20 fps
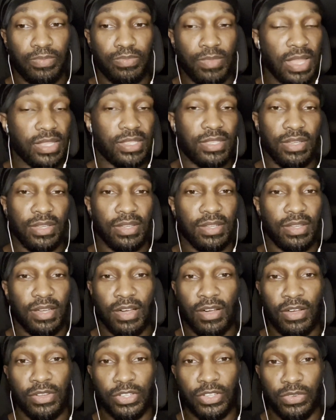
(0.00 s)
Not to
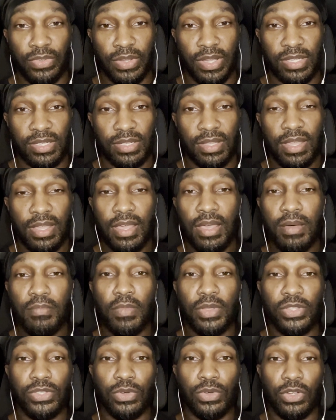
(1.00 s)
all degrees,
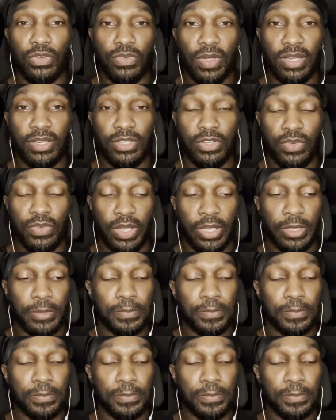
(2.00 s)
but to a great degree.